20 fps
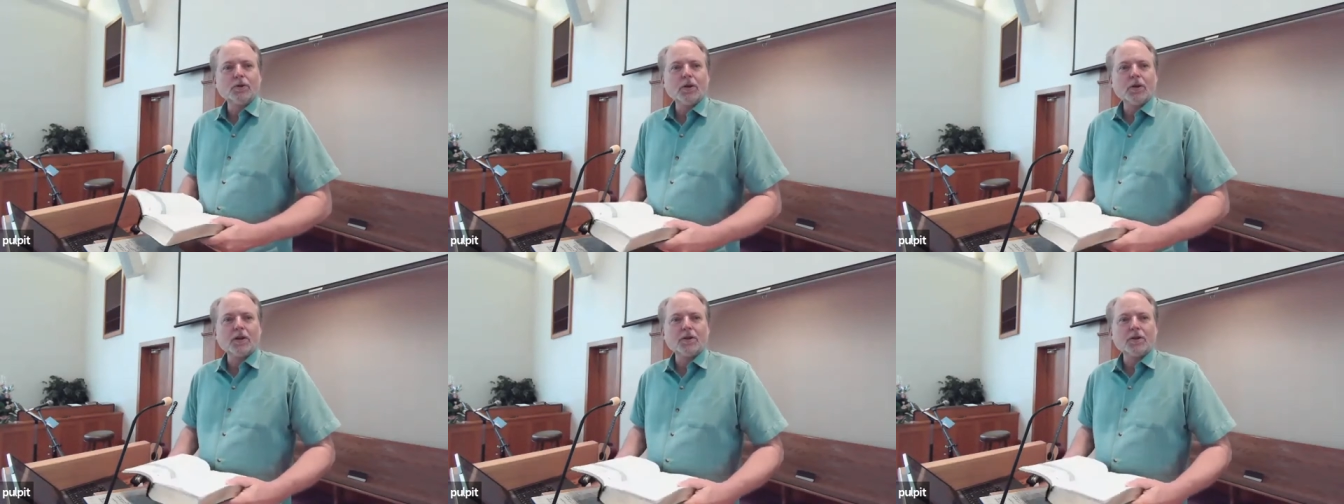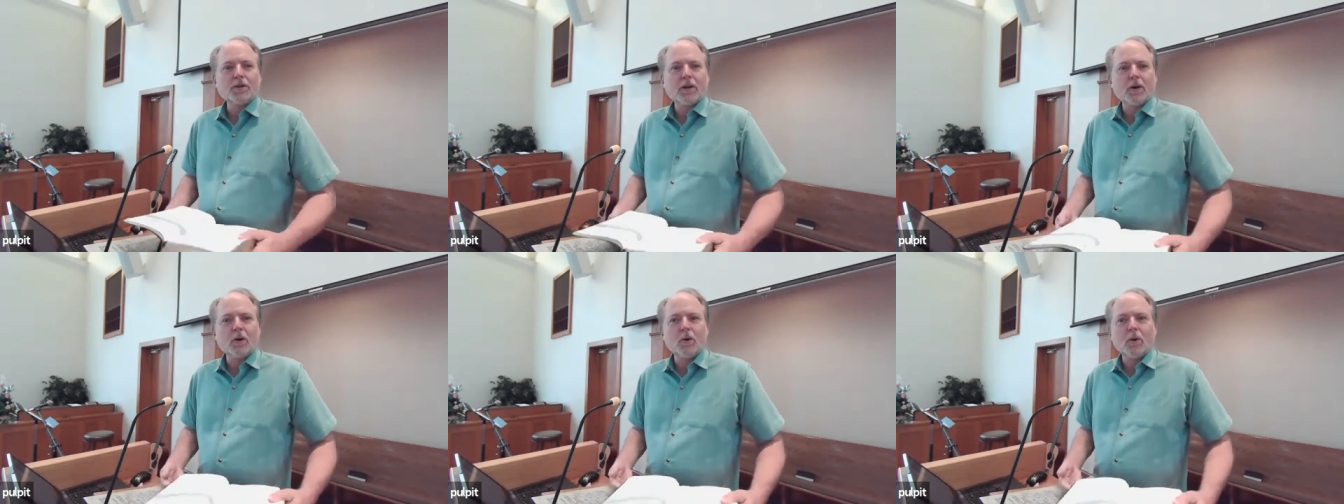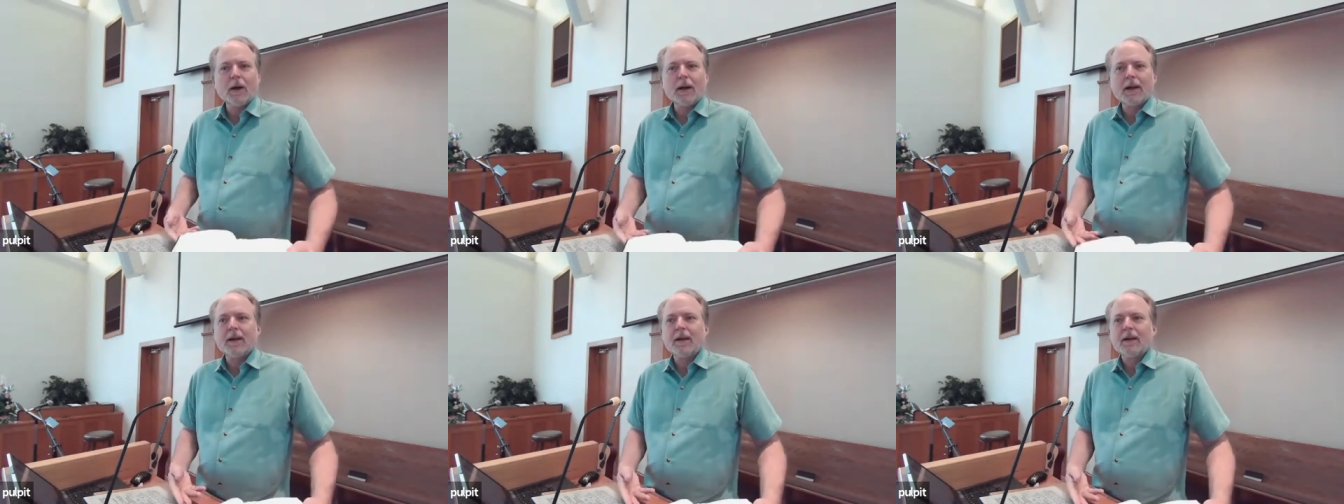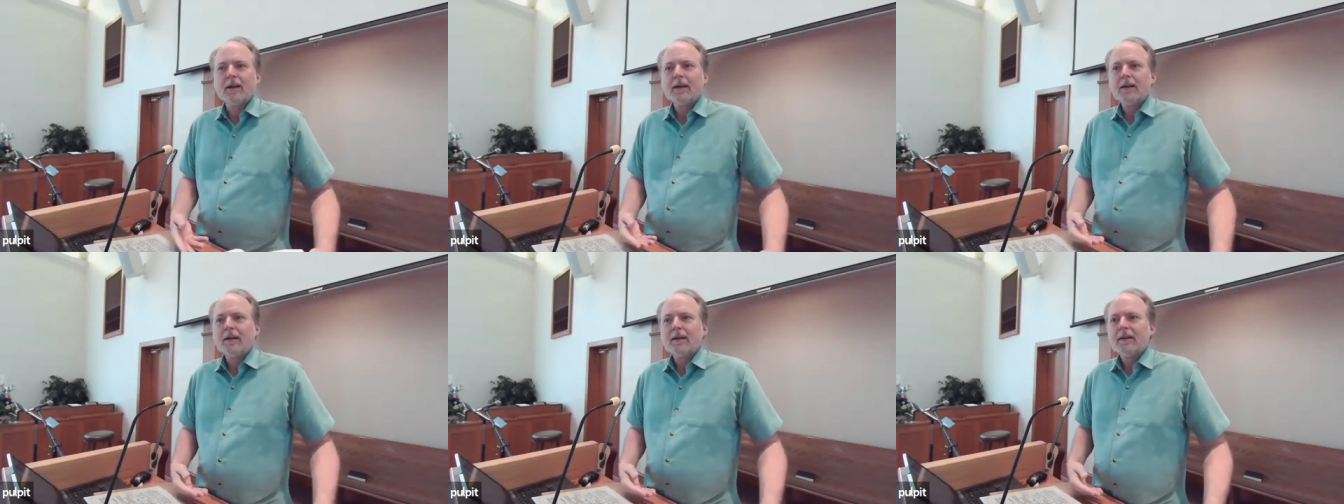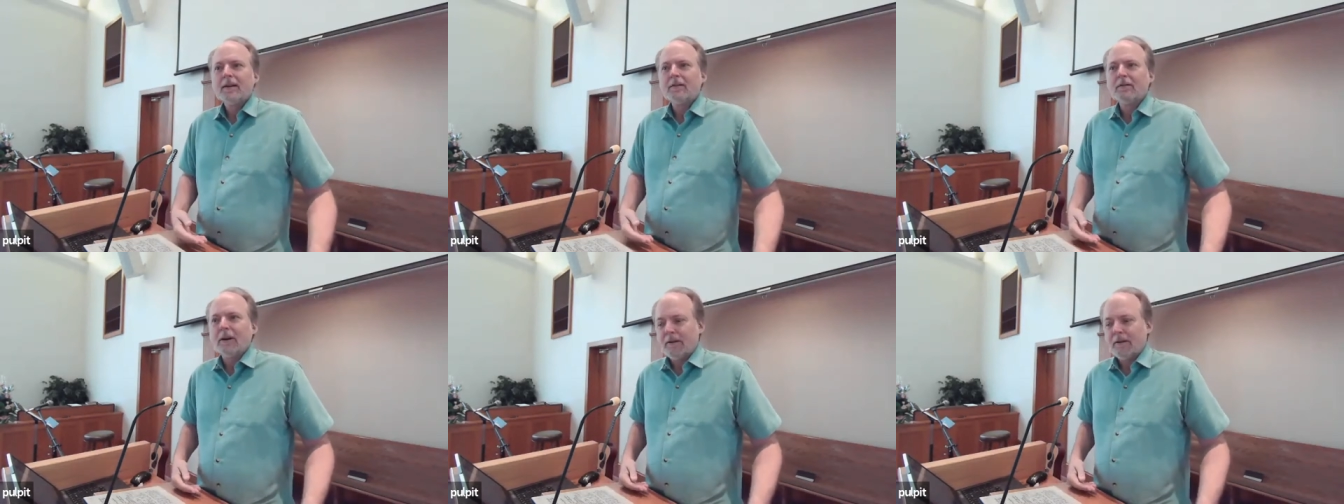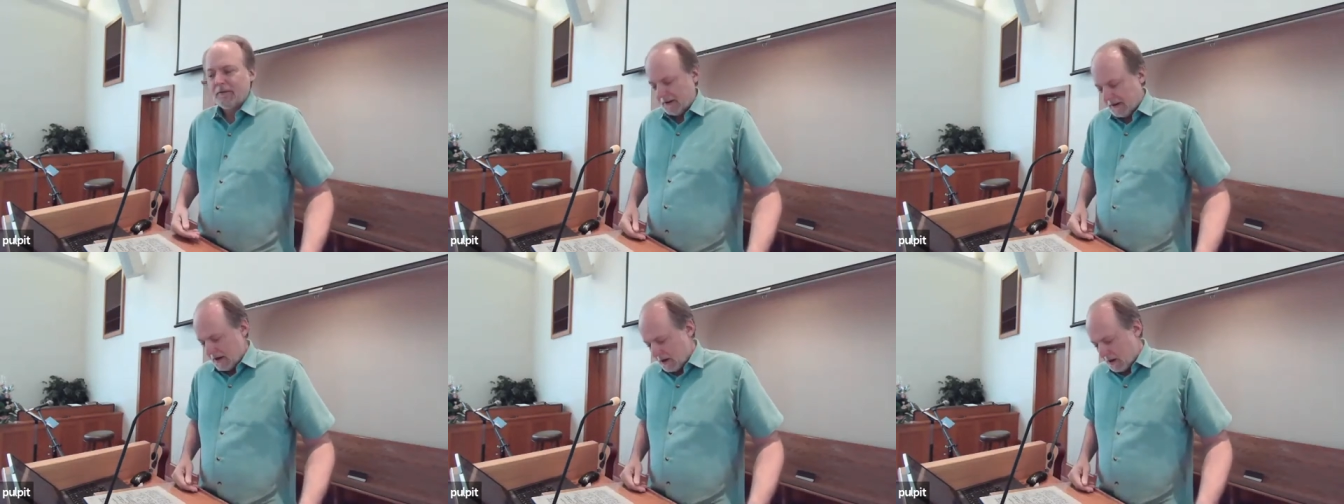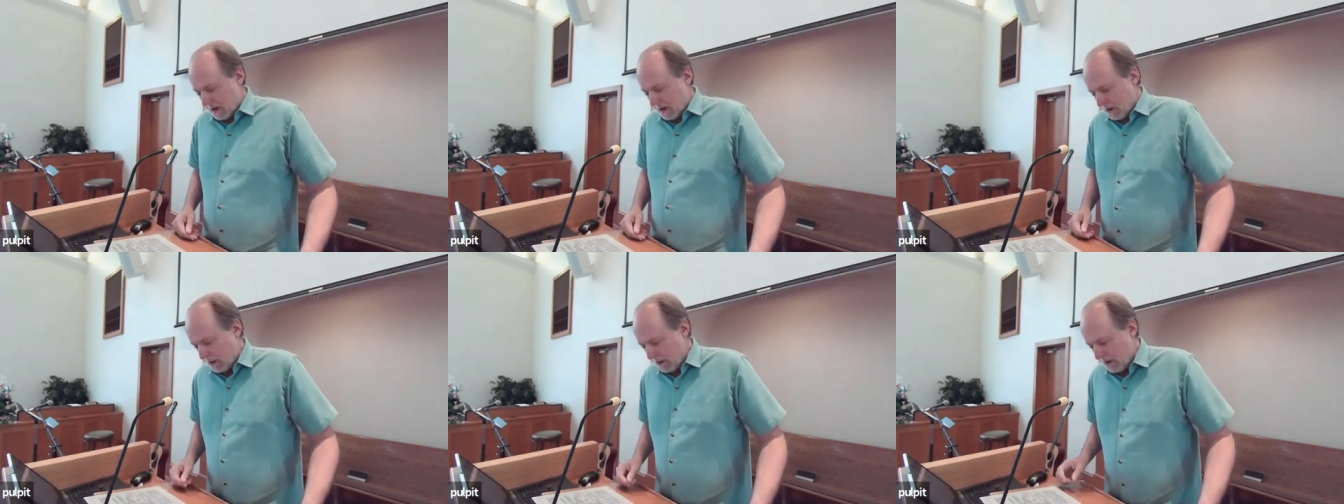Just a quick
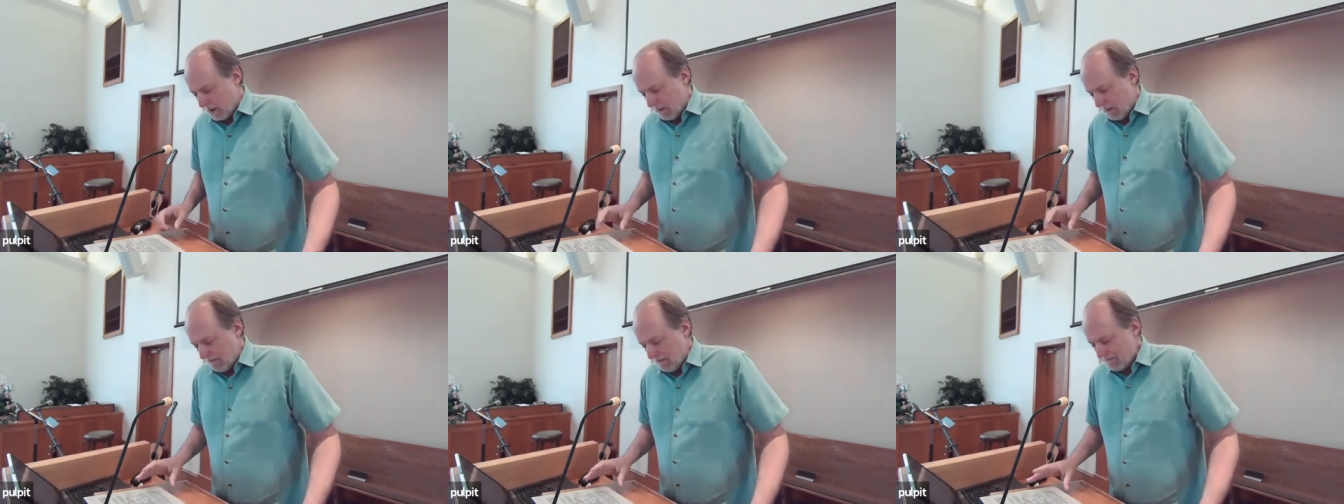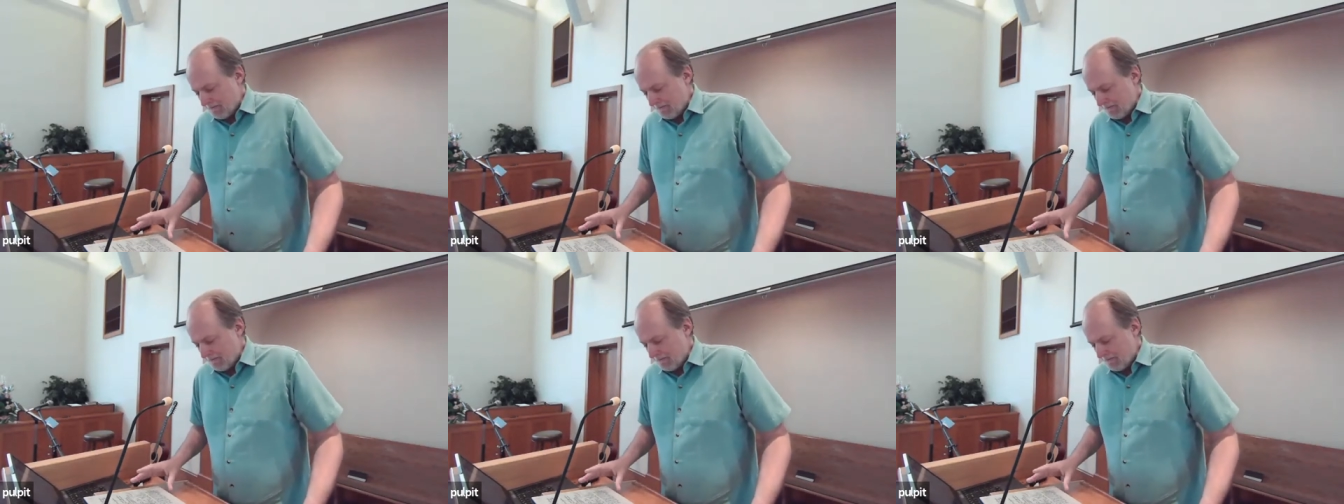review.